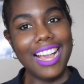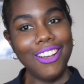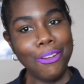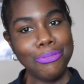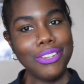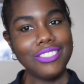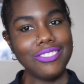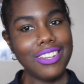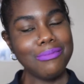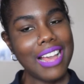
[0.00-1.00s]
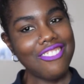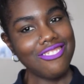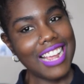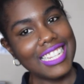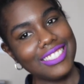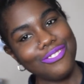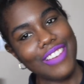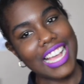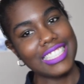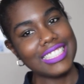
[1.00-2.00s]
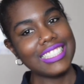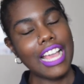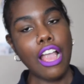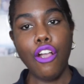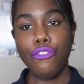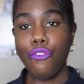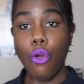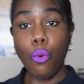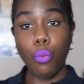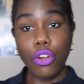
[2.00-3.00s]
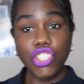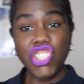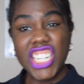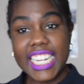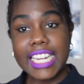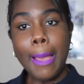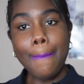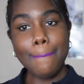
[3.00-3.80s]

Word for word: I hope you enjoyed my rant. Thanks for watching.